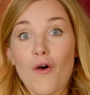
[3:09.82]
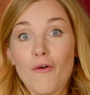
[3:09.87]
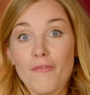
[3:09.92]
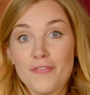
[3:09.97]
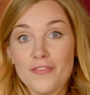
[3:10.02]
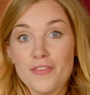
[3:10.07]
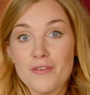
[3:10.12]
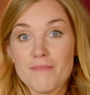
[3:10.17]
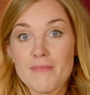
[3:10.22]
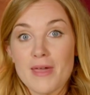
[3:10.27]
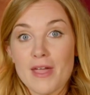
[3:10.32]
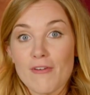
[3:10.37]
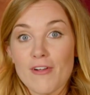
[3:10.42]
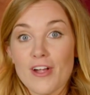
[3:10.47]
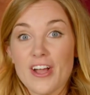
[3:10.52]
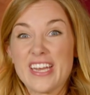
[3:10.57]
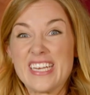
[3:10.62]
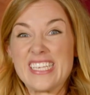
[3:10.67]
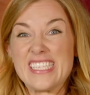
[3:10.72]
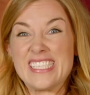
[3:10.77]
off the mirror
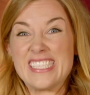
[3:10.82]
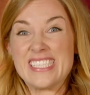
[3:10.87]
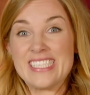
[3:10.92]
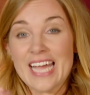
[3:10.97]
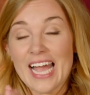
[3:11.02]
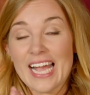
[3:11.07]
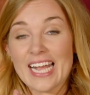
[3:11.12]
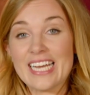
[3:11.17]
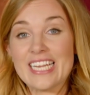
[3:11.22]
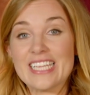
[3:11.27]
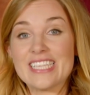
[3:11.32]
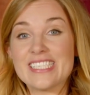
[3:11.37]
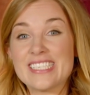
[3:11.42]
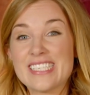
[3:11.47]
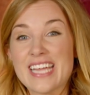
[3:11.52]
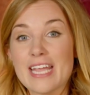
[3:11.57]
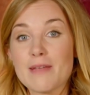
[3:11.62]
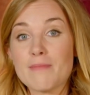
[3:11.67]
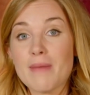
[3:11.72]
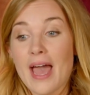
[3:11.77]
at exactly the
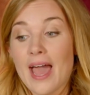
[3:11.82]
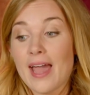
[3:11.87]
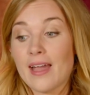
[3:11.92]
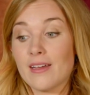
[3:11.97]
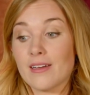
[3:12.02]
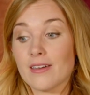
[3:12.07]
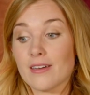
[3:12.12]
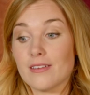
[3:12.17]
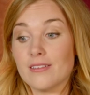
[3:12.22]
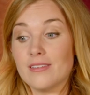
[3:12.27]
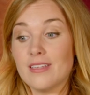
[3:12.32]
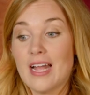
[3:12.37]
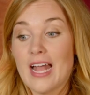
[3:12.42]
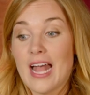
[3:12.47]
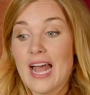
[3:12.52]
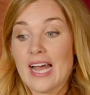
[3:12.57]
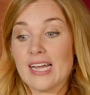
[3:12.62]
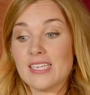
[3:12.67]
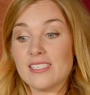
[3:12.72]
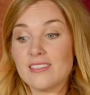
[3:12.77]
same angle
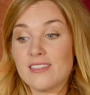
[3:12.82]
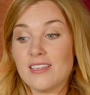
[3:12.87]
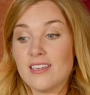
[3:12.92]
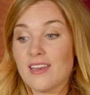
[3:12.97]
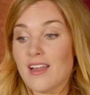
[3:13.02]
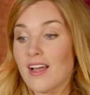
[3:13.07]
as the